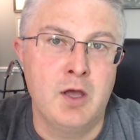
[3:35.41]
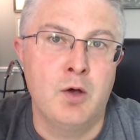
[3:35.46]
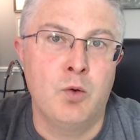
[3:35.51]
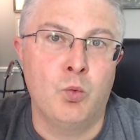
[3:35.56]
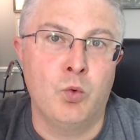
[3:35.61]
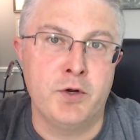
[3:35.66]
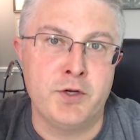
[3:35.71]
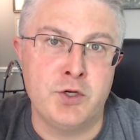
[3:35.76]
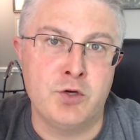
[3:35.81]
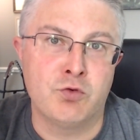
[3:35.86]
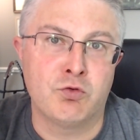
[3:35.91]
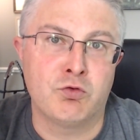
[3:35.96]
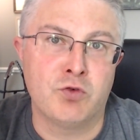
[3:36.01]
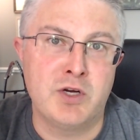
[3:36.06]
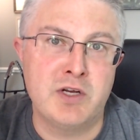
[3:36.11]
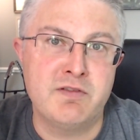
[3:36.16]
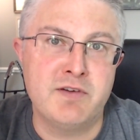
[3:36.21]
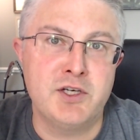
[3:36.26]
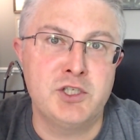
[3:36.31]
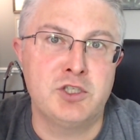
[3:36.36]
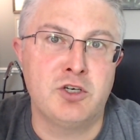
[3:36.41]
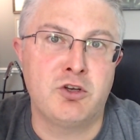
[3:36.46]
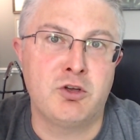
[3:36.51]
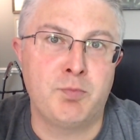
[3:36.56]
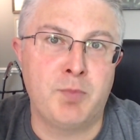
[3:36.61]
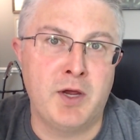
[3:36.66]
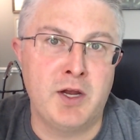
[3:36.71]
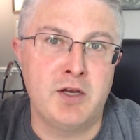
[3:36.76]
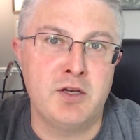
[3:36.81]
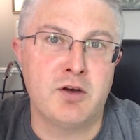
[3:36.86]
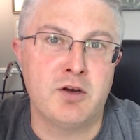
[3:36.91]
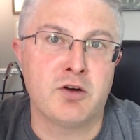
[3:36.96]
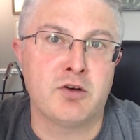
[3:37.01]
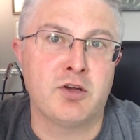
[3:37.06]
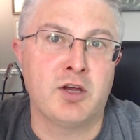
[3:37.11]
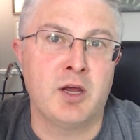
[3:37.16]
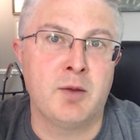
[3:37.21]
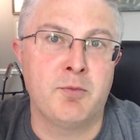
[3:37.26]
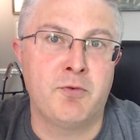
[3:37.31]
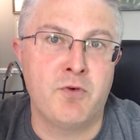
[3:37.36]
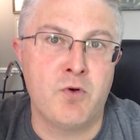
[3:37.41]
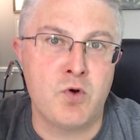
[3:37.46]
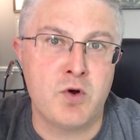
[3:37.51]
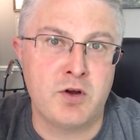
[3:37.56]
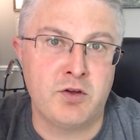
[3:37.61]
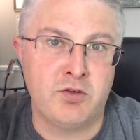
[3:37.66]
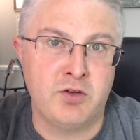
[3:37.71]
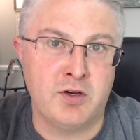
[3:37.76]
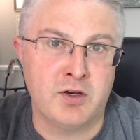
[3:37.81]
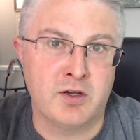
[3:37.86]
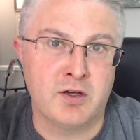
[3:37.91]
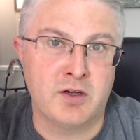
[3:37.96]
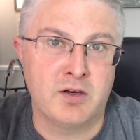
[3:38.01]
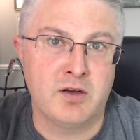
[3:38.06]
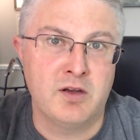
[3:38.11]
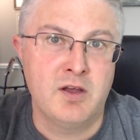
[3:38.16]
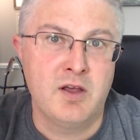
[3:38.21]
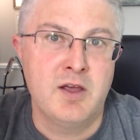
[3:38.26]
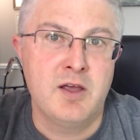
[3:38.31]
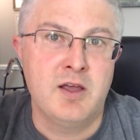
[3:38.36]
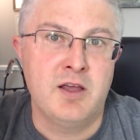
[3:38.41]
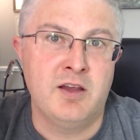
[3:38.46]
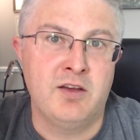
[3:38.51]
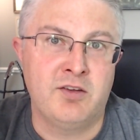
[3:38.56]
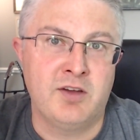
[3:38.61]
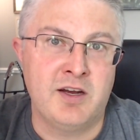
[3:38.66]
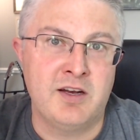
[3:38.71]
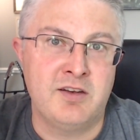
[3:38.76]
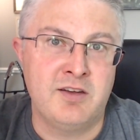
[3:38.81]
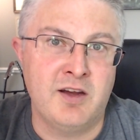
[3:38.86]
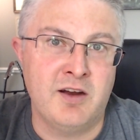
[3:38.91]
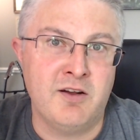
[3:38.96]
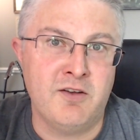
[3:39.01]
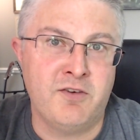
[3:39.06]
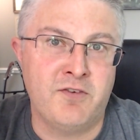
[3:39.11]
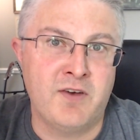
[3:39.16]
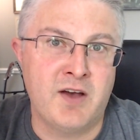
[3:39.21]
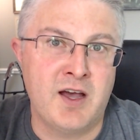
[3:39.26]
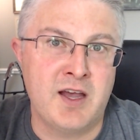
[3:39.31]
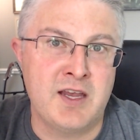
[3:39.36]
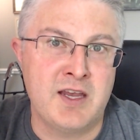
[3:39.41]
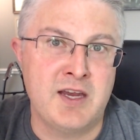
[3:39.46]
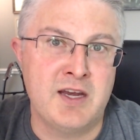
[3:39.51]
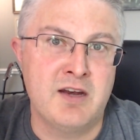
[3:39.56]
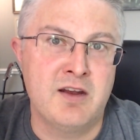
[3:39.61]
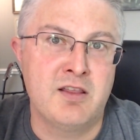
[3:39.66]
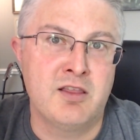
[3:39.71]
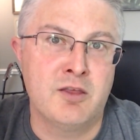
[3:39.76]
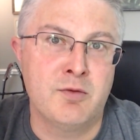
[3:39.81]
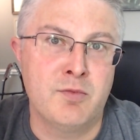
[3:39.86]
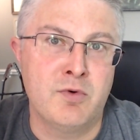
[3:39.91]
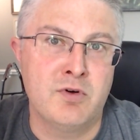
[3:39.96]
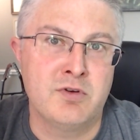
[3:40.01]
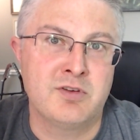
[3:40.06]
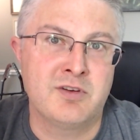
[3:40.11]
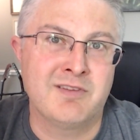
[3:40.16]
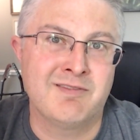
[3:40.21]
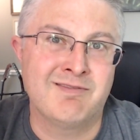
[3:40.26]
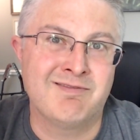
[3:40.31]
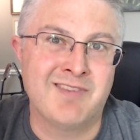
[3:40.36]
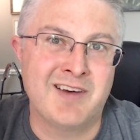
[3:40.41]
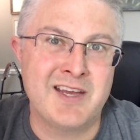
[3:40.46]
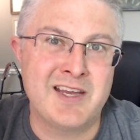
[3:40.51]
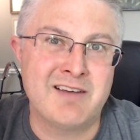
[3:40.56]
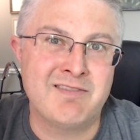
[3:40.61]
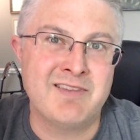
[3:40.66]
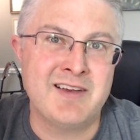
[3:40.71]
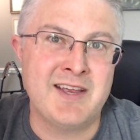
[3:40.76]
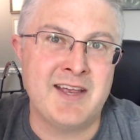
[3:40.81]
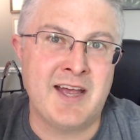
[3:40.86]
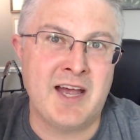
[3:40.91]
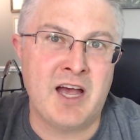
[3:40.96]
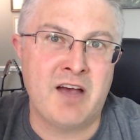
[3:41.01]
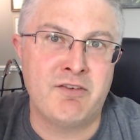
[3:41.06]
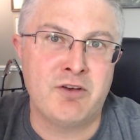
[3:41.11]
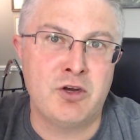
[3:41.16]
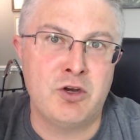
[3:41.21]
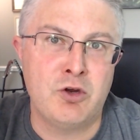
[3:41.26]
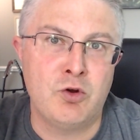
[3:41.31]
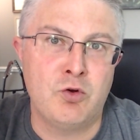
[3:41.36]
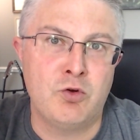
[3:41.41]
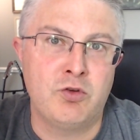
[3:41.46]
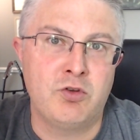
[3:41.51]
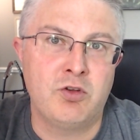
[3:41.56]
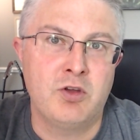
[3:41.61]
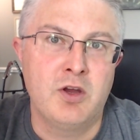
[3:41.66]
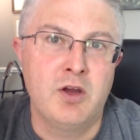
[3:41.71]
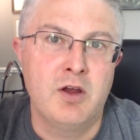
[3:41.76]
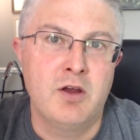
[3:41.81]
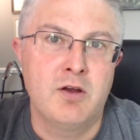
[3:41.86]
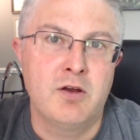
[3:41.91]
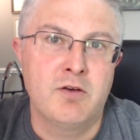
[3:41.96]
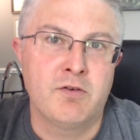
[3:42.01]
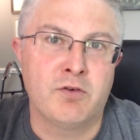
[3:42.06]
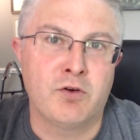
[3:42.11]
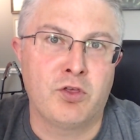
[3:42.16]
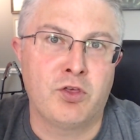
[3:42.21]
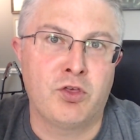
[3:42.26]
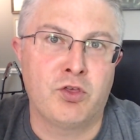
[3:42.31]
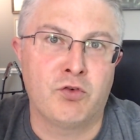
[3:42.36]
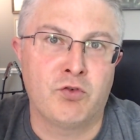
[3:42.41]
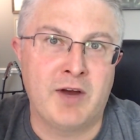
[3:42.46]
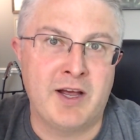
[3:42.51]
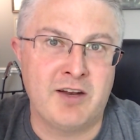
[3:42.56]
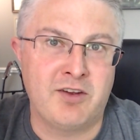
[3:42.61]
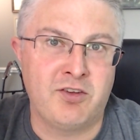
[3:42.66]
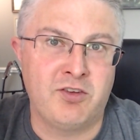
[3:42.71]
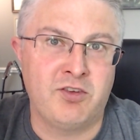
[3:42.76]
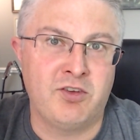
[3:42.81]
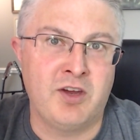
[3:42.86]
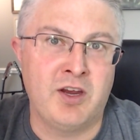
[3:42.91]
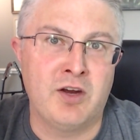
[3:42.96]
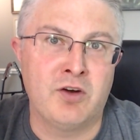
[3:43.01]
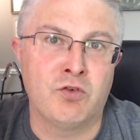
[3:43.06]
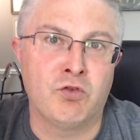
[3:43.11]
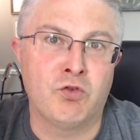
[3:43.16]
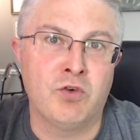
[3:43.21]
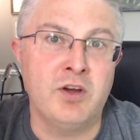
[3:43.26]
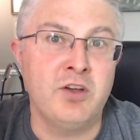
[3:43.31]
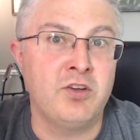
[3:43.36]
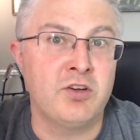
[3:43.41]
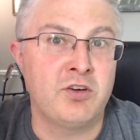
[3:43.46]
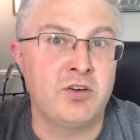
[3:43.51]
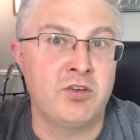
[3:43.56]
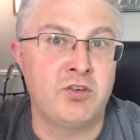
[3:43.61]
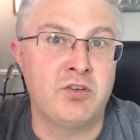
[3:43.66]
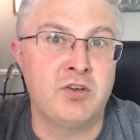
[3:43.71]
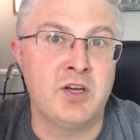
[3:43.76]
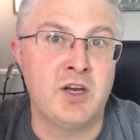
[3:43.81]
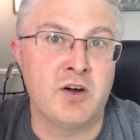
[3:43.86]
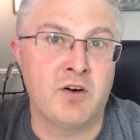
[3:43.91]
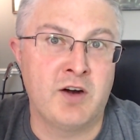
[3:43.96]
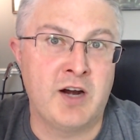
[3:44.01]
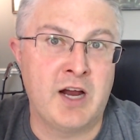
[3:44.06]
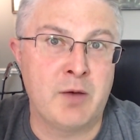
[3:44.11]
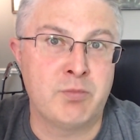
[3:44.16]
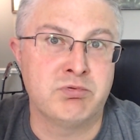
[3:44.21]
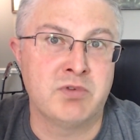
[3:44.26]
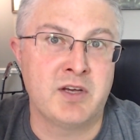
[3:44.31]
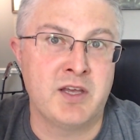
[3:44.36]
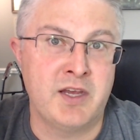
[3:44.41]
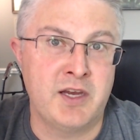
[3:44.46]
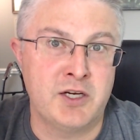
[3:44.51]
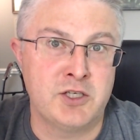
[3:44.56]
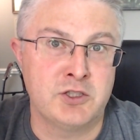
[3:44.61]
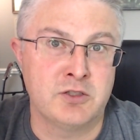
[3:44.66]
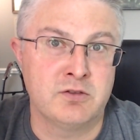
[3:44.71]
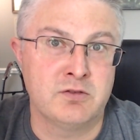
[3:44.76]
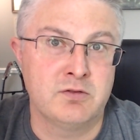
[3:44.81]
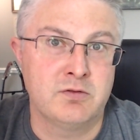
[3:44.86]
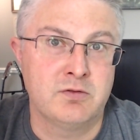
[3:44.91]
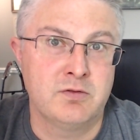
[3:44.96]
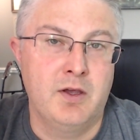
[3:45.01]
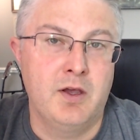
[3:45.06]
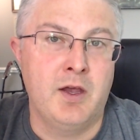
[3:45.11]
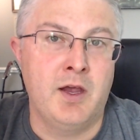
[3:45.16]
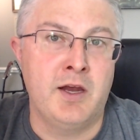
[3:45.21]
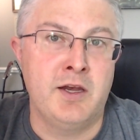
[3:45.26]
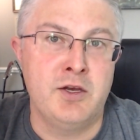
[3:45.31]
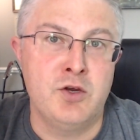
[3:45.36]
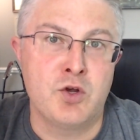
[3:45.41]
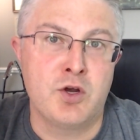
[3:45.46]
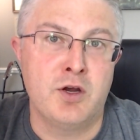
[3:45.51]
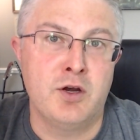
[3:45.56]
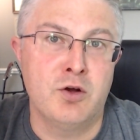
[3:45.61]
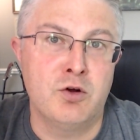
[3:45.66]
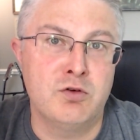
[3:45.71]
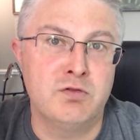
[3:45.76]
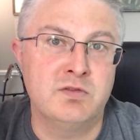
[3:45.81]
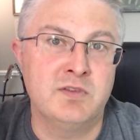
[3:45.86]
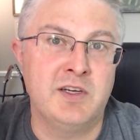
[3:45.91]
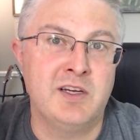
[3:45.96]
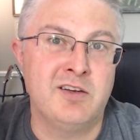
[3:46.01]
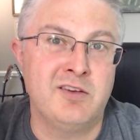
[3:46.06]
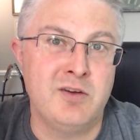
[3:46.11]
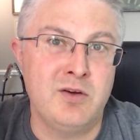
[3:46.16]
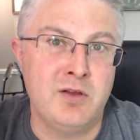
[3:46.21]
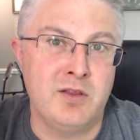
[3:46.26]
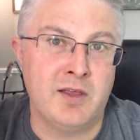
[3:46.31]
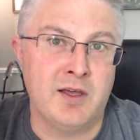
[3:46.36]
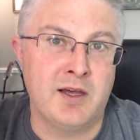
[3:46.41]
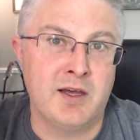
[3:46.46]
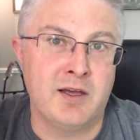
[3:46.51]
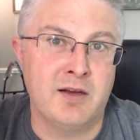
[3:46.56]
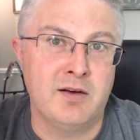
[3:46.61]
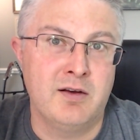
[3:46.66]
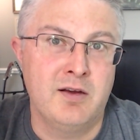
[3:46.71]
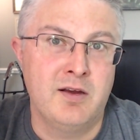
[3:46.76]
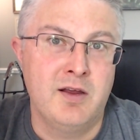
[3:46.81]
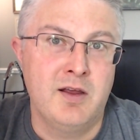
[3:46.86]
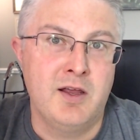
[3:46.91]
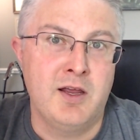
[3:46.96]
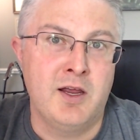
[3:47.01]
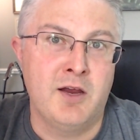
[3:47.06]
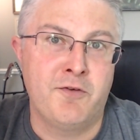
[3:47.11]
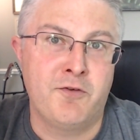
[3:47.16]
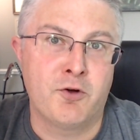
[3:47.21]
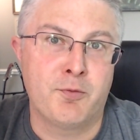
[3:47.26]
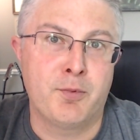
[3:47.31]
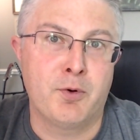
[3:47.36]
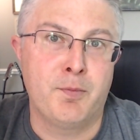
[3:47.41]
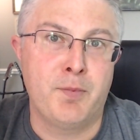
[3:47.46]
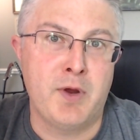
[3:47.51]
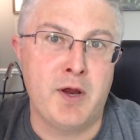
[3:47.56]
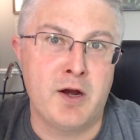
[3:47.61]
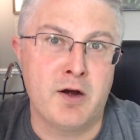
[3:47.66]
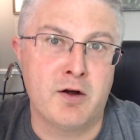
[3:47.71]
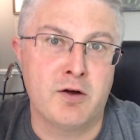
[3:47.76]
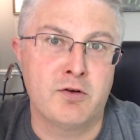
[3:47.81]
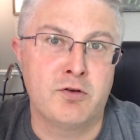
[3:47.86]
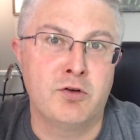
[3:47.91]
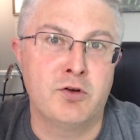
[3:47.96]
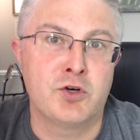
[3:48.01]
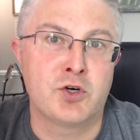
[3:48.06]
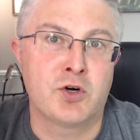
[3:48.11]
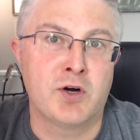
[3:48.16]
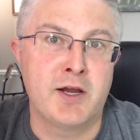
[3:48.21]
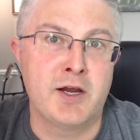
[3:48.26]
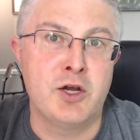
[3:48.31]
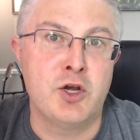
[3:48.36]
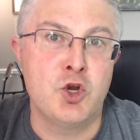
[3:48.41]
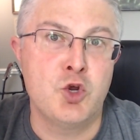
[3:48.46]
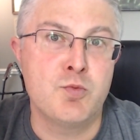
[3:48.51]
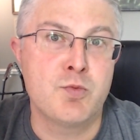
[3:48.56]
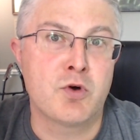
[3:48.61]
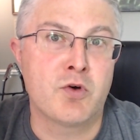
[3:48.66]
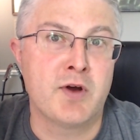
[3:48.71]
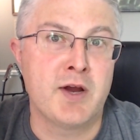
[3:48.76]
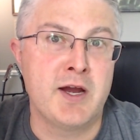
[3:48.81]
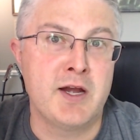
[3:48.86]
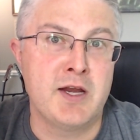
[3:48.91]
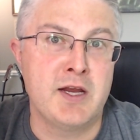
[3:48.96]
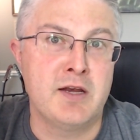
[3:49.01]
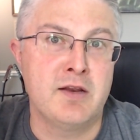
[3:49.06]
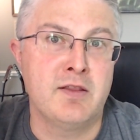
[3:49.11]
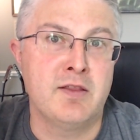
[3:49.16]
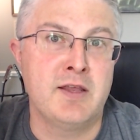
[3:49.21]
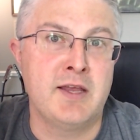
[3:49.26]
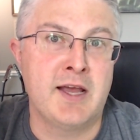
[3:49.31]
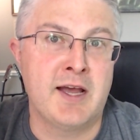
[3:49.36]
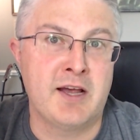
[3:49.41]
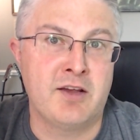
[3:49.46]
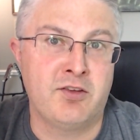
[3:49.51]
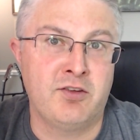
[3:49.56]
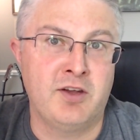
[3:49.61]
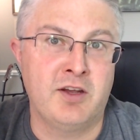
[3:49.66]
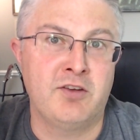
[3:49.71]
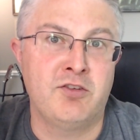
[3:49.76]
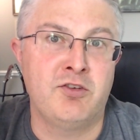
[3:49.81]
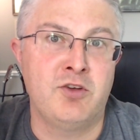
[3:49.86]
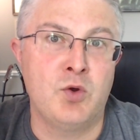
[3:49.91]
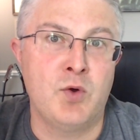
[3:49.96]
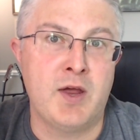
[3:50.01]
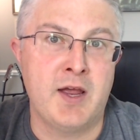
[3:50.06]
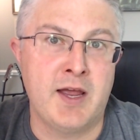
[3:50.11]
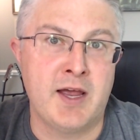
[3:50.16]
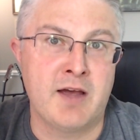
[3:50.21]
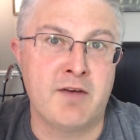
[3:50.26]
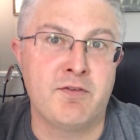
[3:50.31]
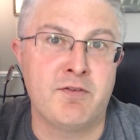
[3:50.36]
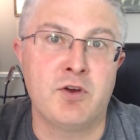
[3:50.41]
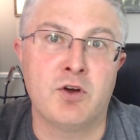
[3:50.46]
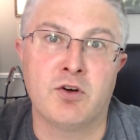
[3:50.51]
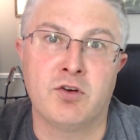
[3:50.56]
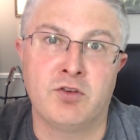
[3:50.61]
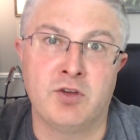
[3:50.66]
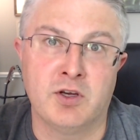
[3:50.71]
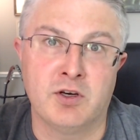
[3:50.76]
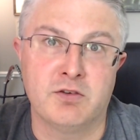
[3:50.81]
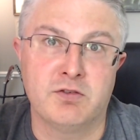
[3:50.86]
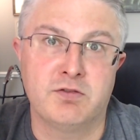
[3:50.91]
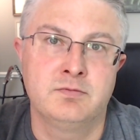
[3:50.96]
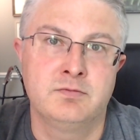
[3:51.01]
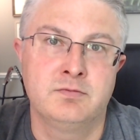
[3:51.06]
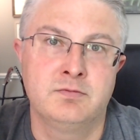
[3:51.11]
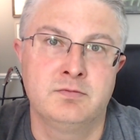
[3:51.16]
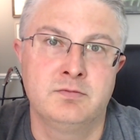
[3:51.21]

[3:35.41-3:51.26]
What you really should spend your time focusing on is identifying the most likely avenues for threats and risks to your application, and you can only do that if you're prepared to try enumerating the assets you have yourself.